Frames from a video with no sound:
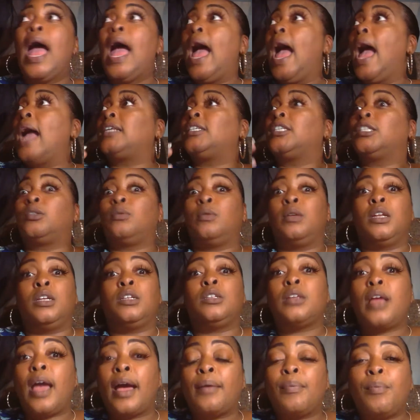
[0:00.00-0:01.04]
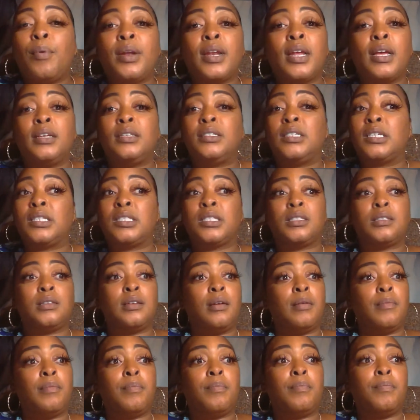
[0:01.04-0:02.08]
I want to just
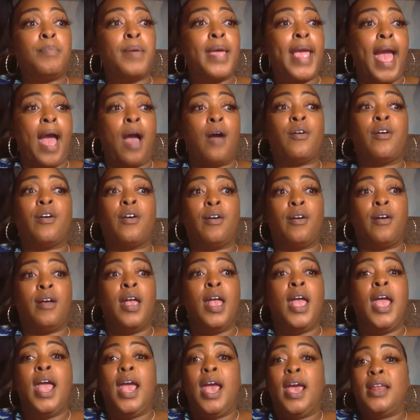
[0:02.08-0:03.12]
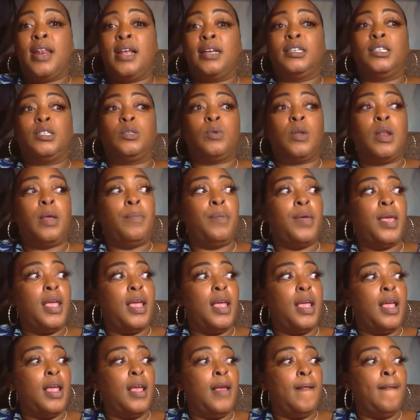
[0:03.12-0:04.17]
be out here, and I just want to
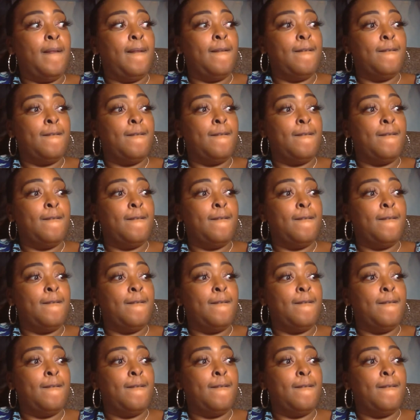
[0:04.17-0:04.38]
be